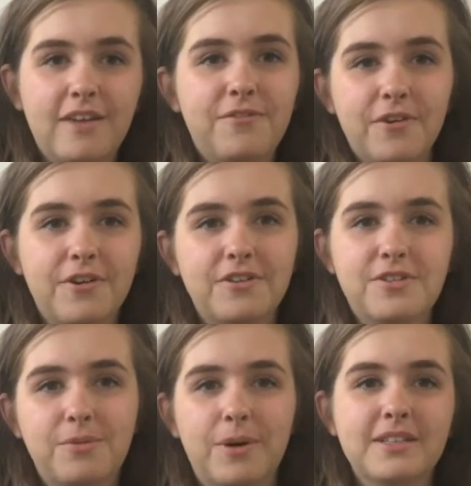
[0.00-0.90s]

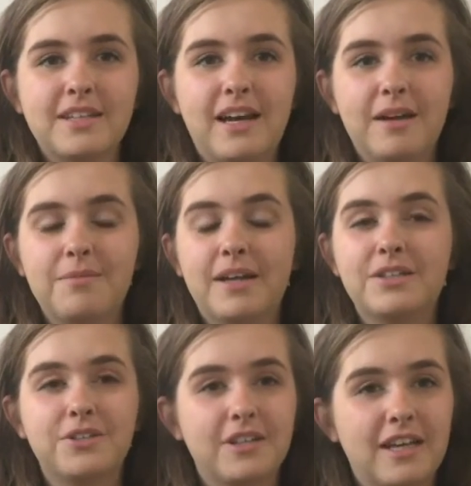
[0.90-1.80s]
first one time
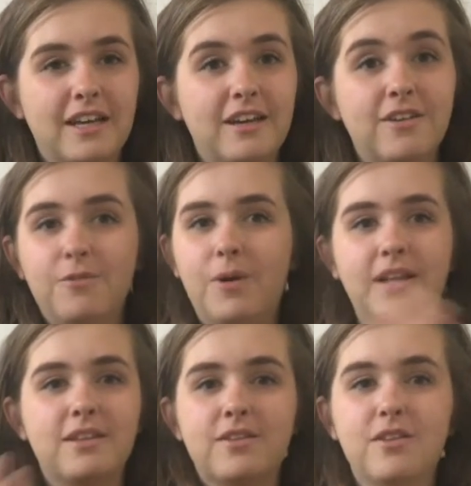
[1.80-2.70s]
at uni,
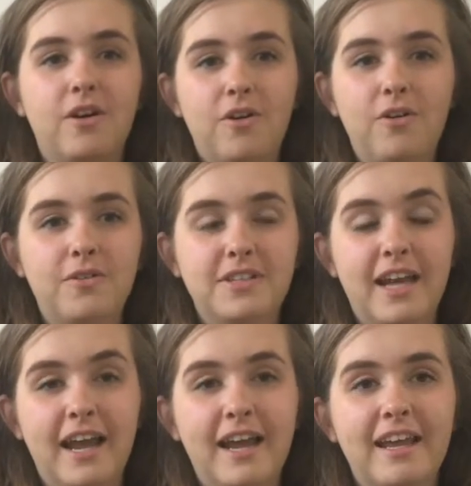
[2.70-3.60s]
one all the
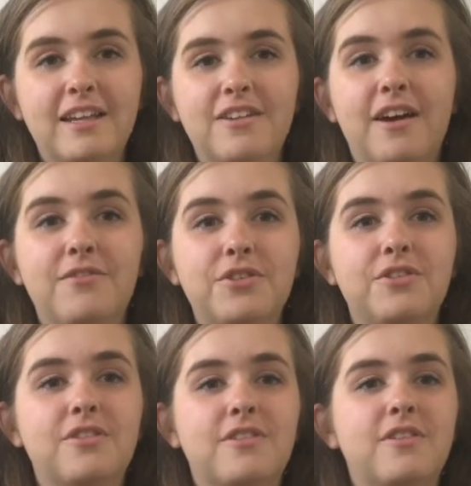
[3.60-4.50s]
day, and you have to
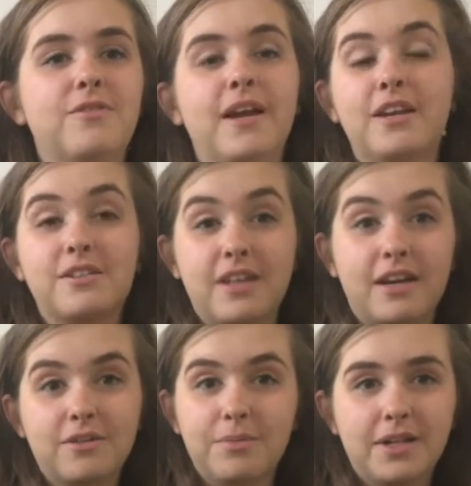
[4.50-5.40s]
drink a
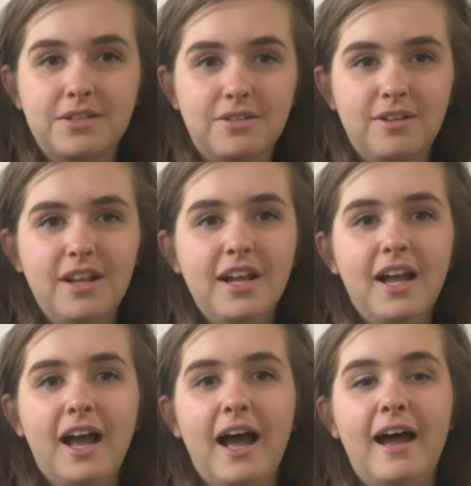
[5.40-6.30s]
second bottle
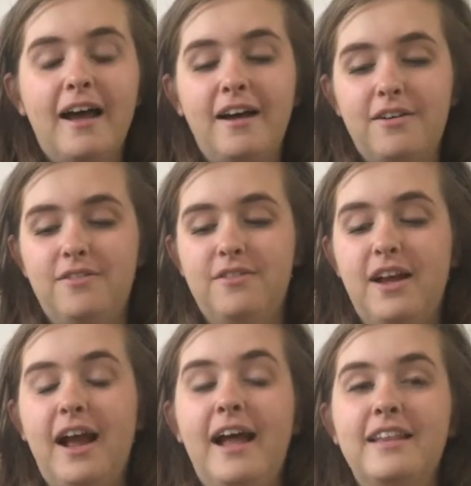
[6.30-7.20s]

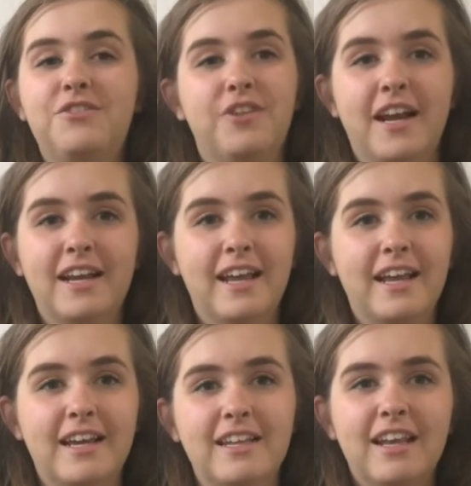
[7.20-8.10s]
at
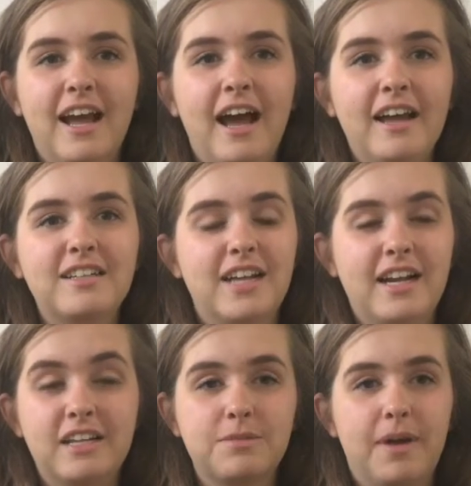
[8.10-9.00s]
training. And I
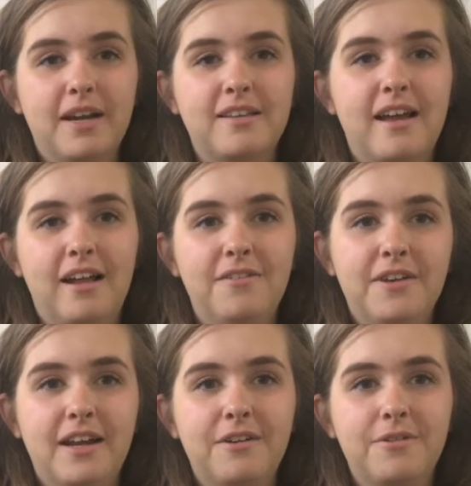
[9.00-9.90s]
challenged myself
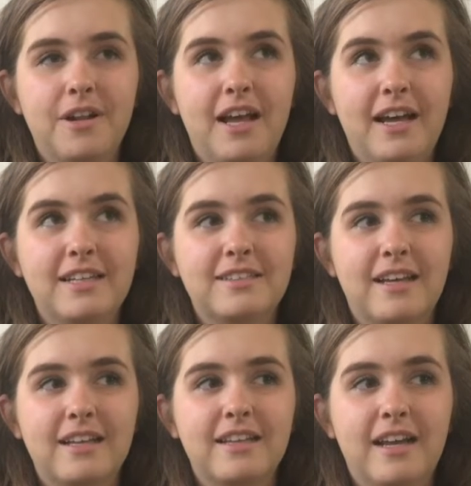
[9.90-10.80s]
and I realized
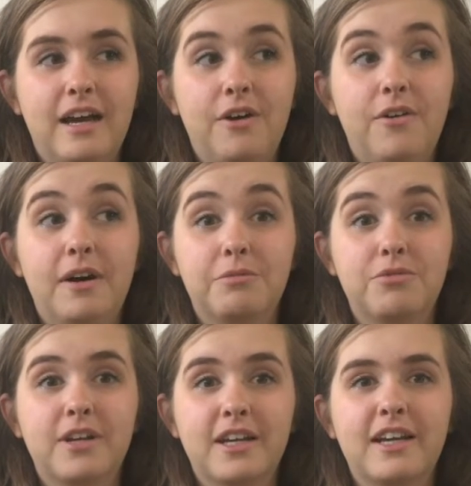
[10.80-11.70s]
that now I'm
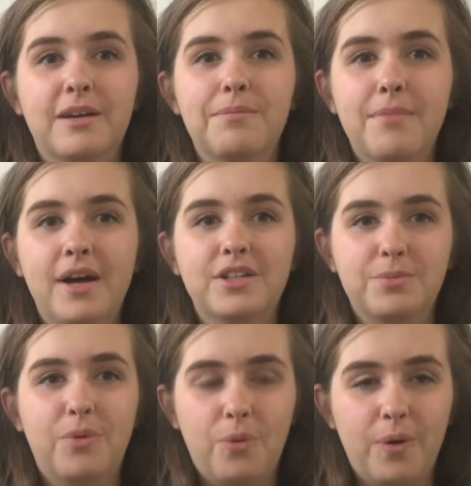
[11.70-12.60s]
drinking much
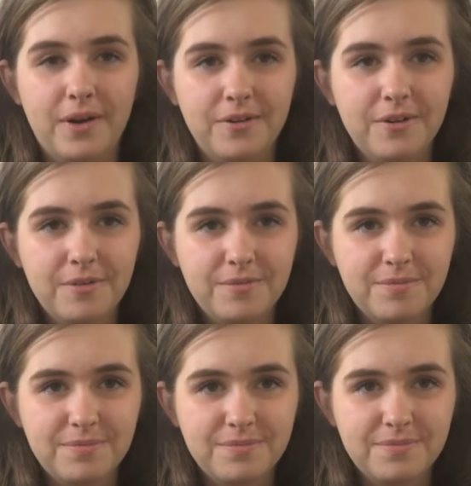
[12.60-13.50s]
more water.
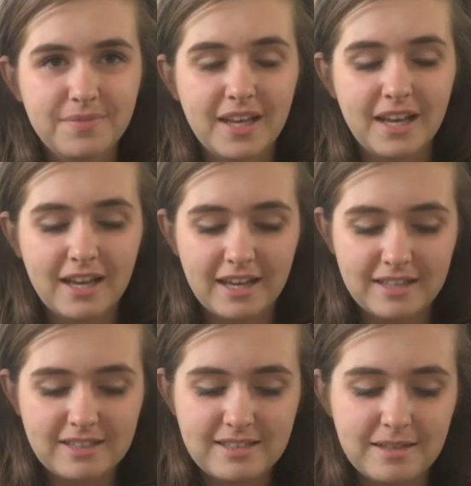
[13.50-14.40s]

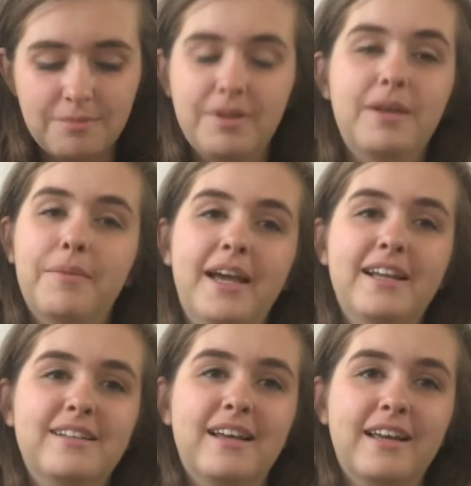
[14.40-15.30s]
It's simply
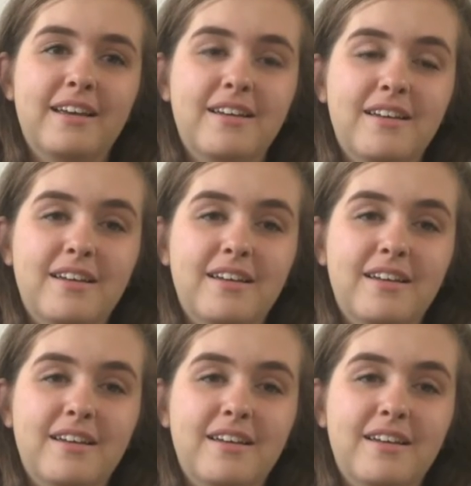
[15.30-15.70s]
amazing.